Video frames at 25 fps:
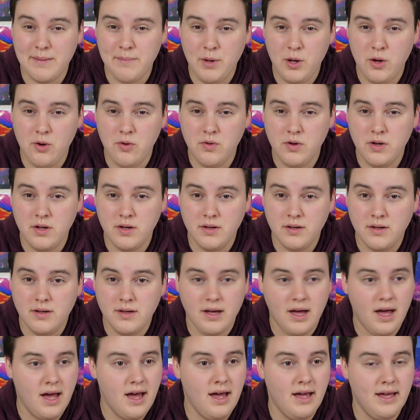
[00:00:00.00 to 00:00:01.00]
mode,
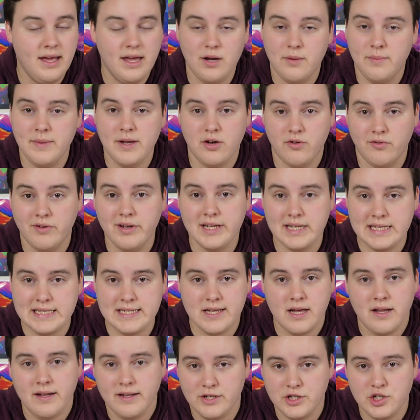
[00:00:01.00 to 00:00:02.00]
it'll be a really
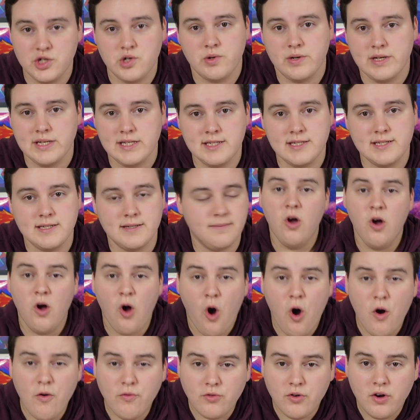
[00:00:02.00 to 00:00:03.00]
solid choice.
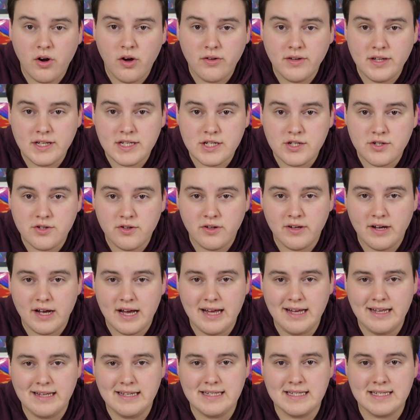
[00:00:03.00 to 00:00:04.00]
Overall, this controller
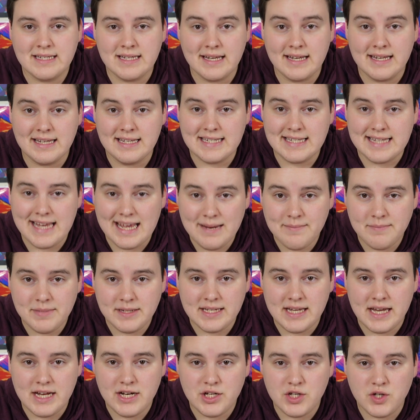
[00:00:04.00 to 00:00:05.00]
has insane
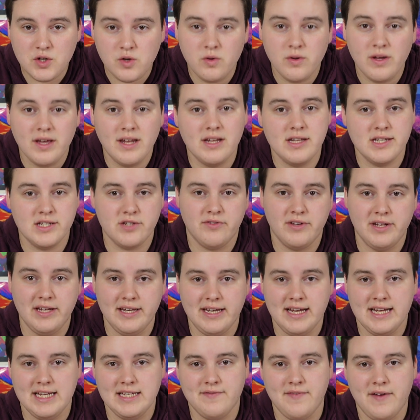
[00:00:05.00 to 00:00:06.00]
potential and is a really
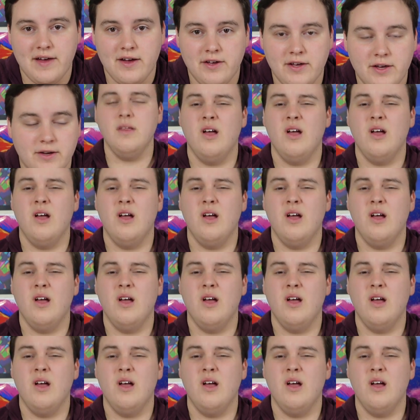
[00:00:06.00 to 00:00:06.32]
nice value.